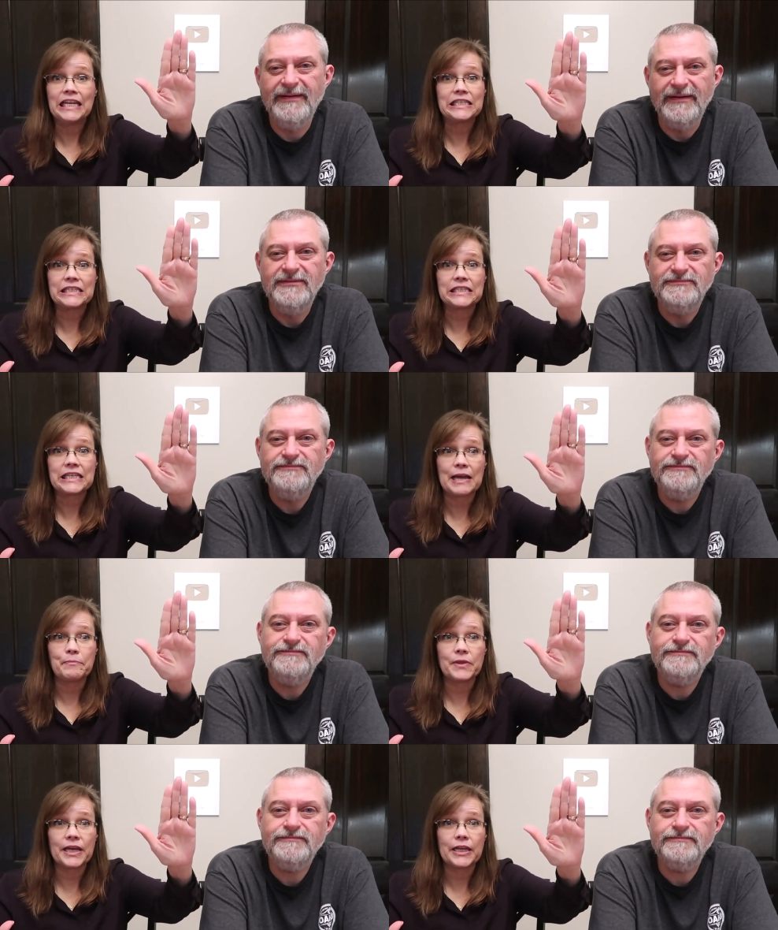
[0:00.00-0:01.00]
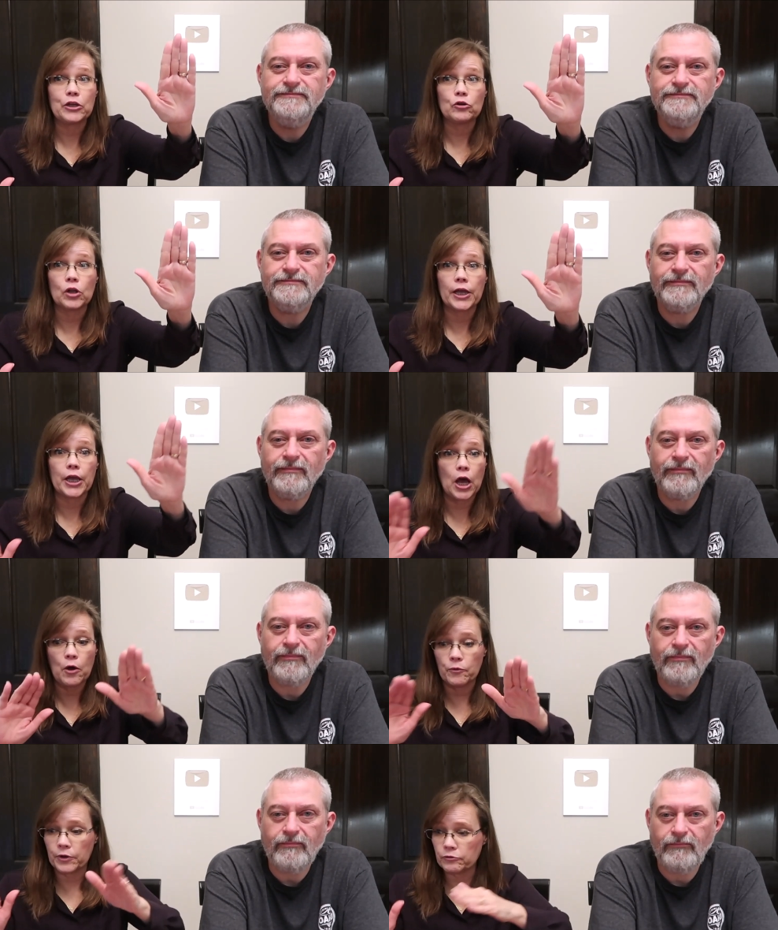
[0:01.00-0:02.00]
Speaker 1: and it's the same thing, and you're like,
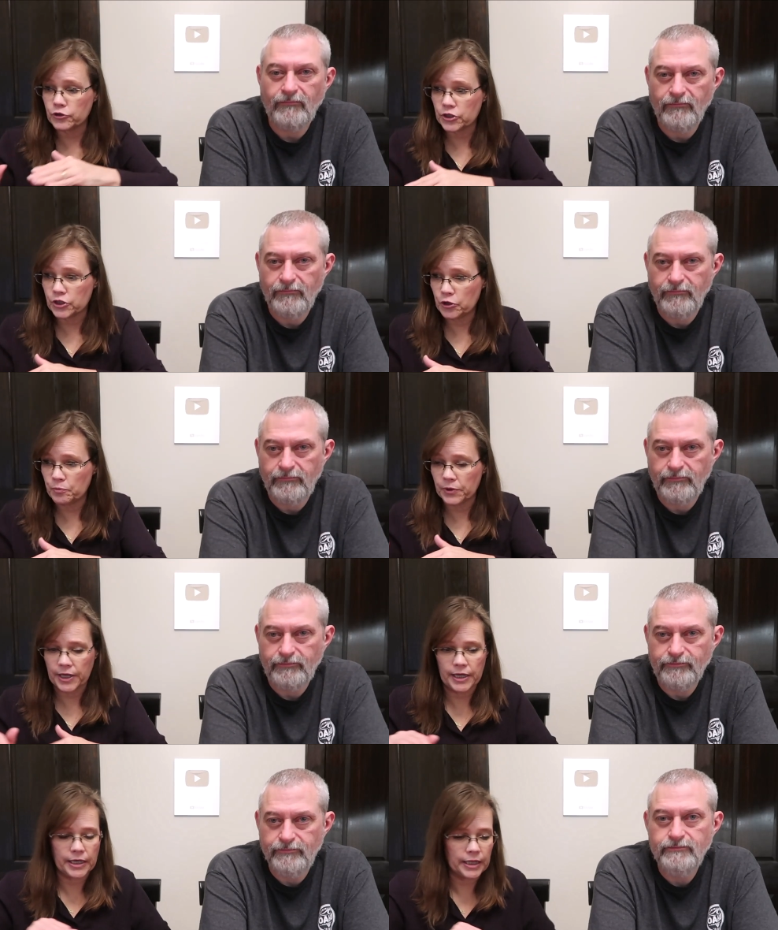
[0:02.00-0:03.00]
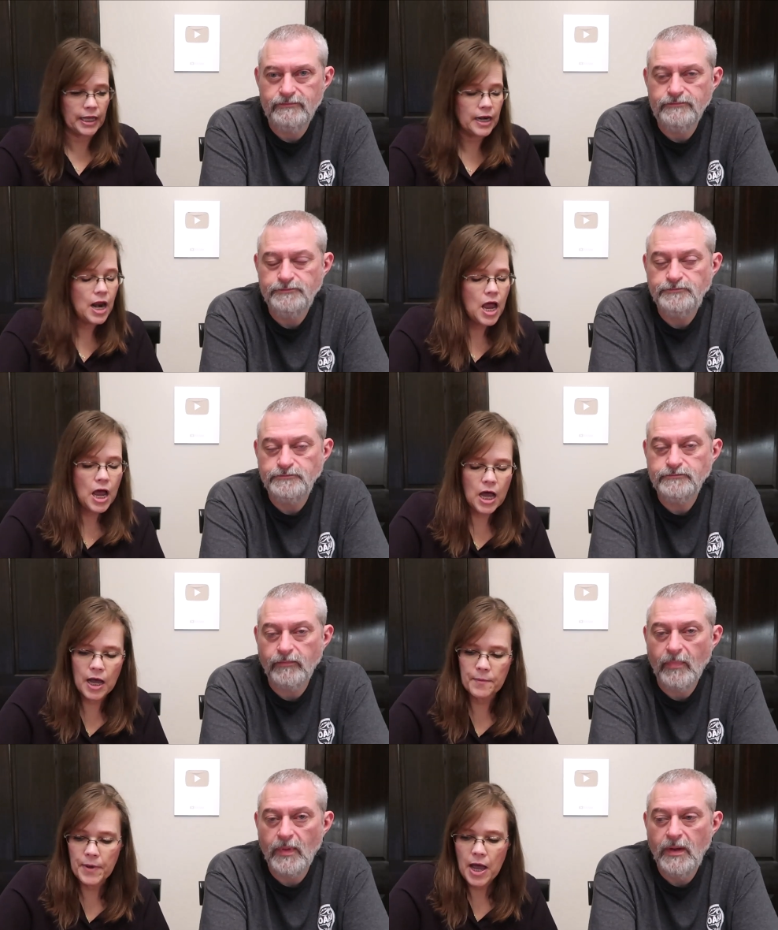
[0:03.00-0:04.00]
oh, they're just duplicating that.
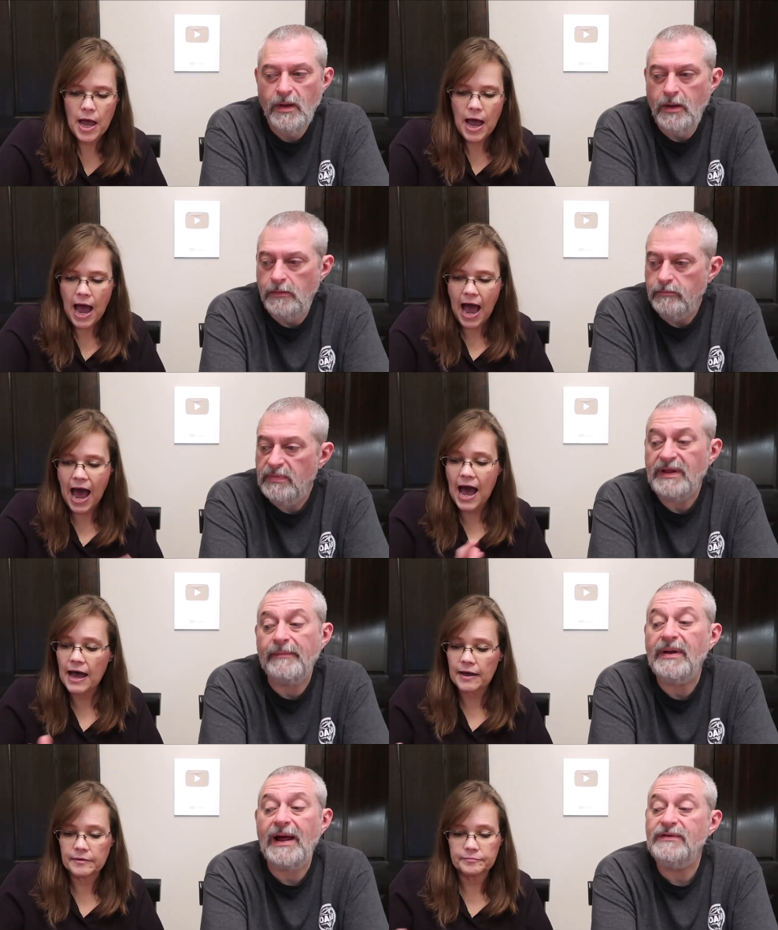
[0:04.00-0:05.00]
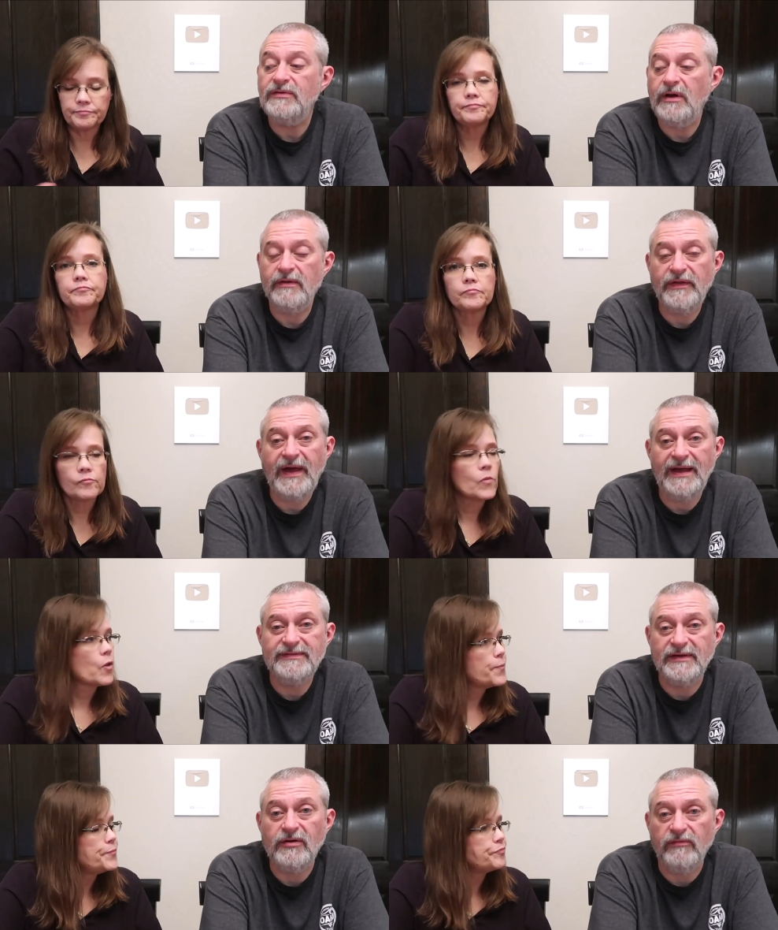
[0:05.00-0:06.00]
Um, but I, but,
Speaker 2: I do know they
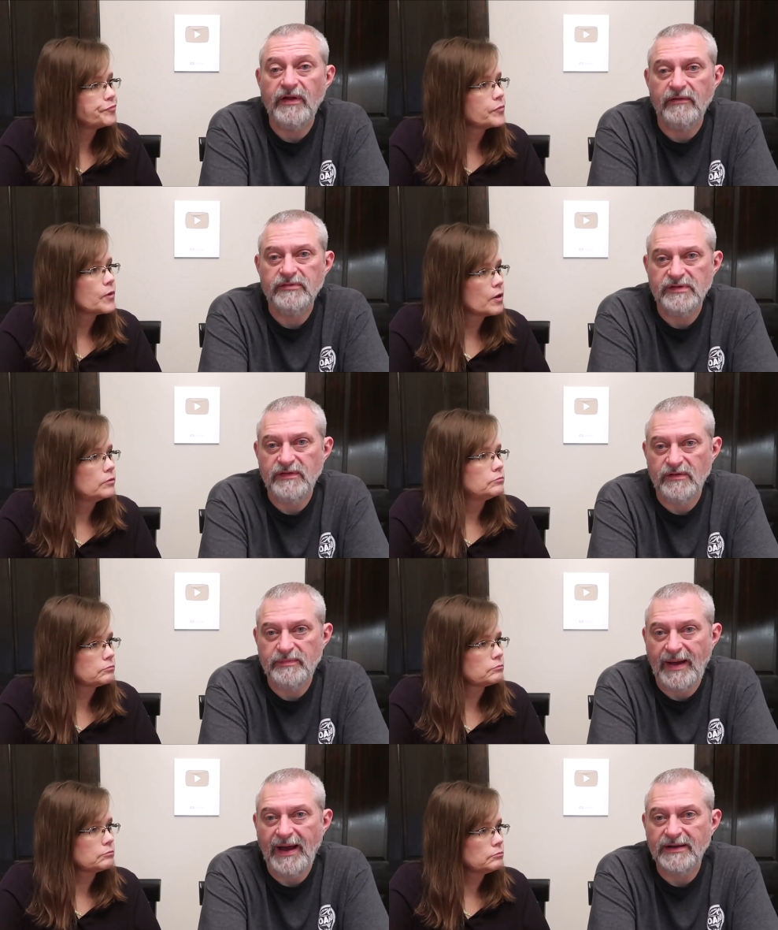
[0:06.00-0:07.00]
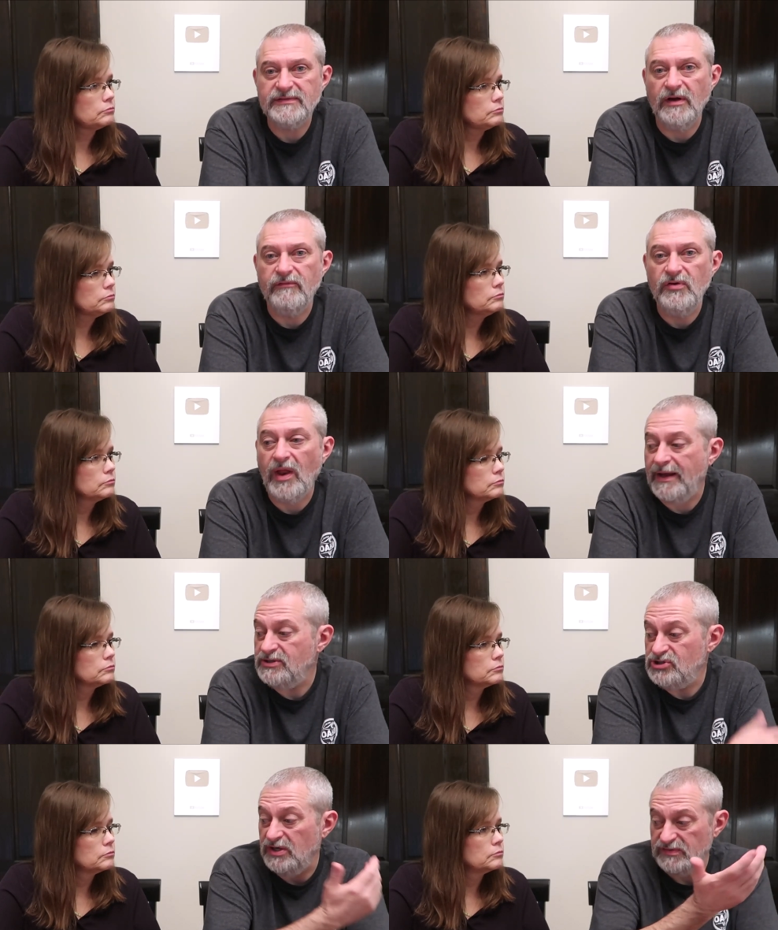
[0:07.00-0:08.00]
had single flavors in those bags. So if you
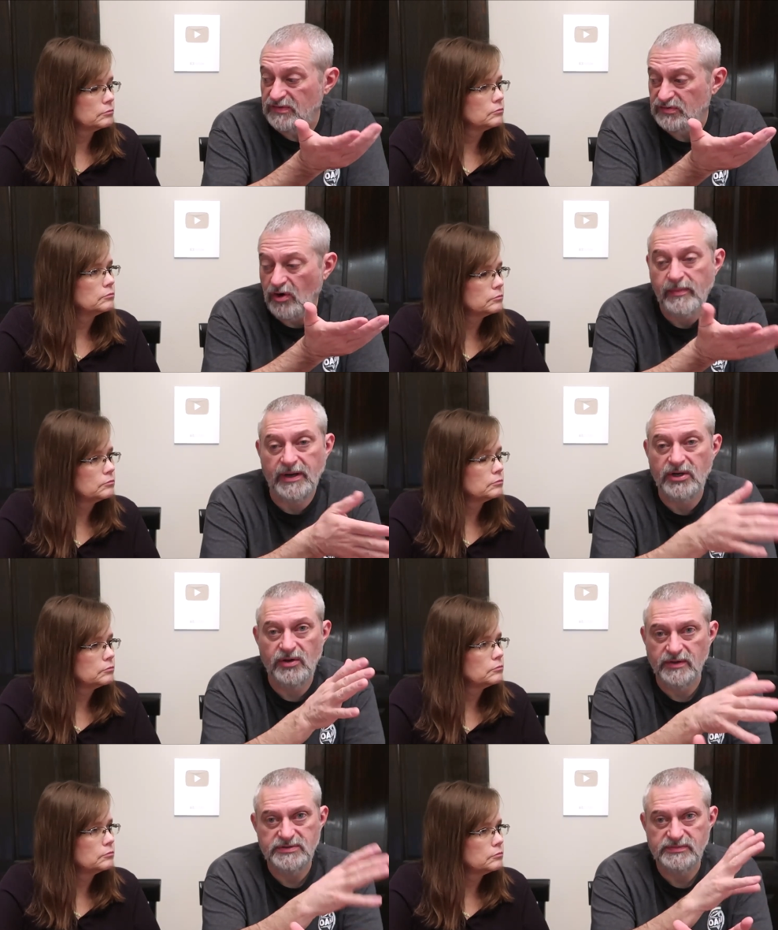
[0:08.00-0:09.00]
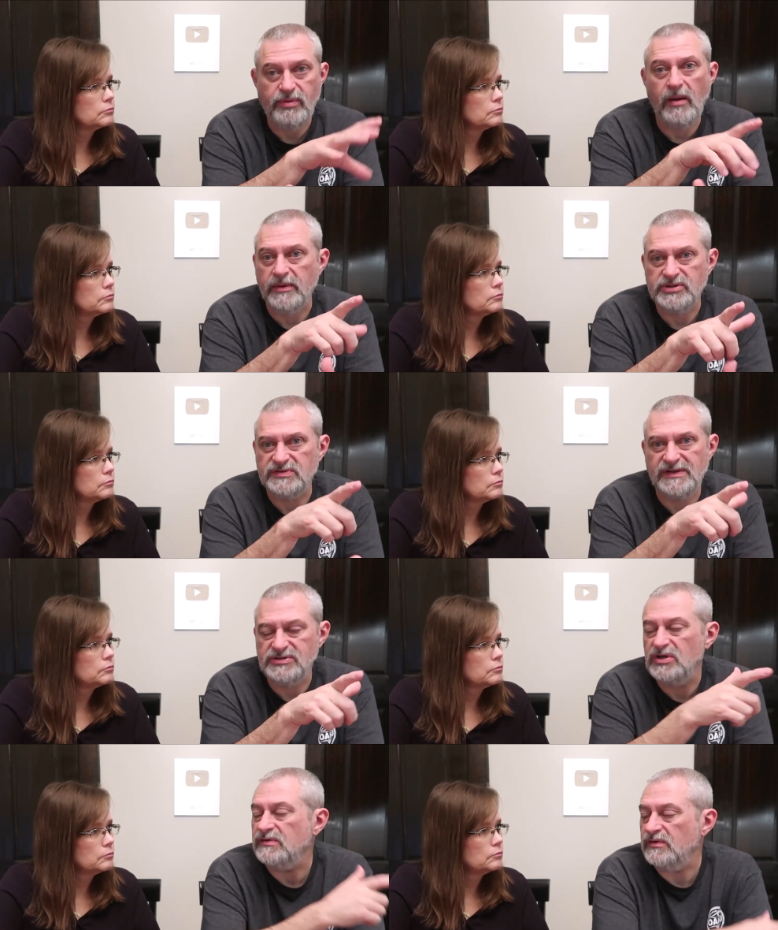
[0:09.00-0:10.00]
like just the strawberry, you could probably just
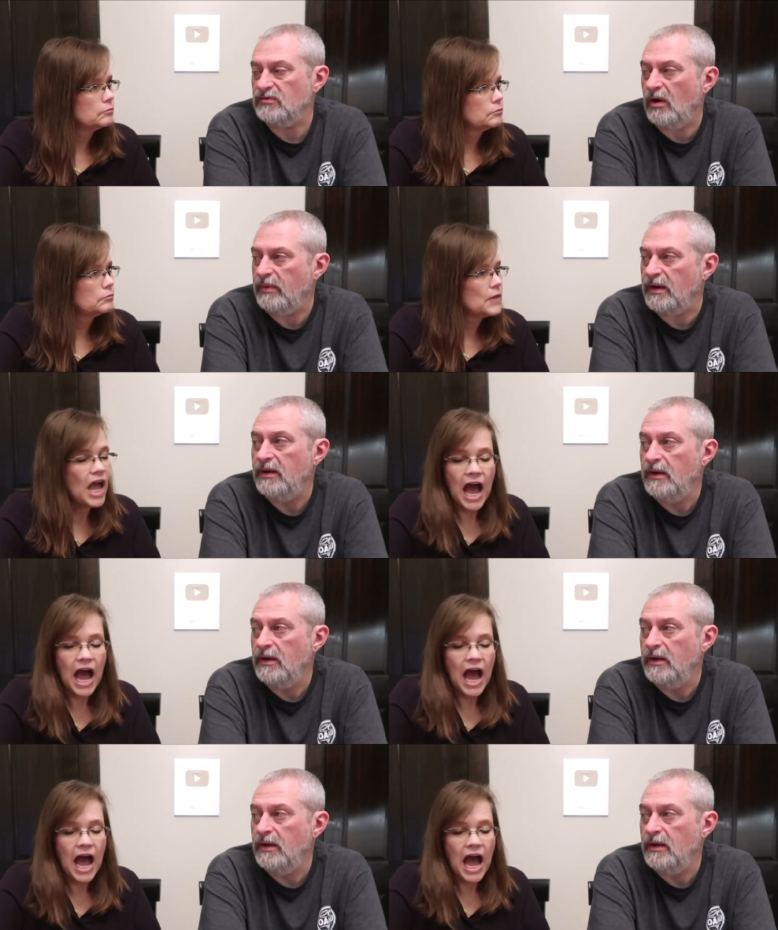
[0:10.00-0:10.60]
get just the strawberry.